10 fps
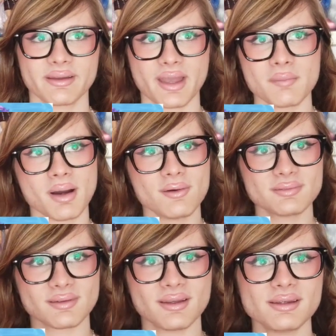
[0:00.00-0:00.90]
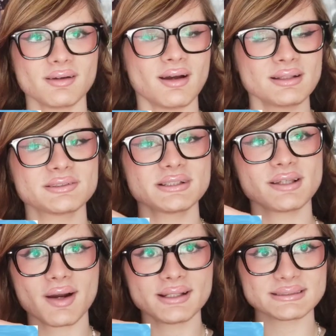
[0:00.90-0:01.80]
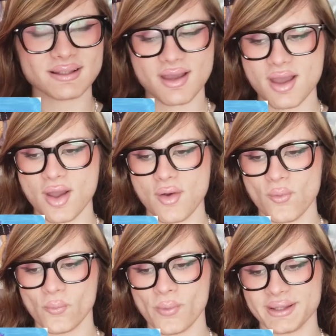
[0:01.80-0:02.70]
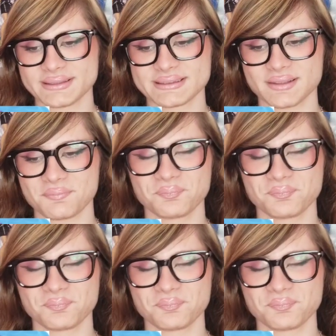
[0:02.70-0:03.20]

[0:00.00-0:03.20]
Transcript: came out on Toys R Us, which,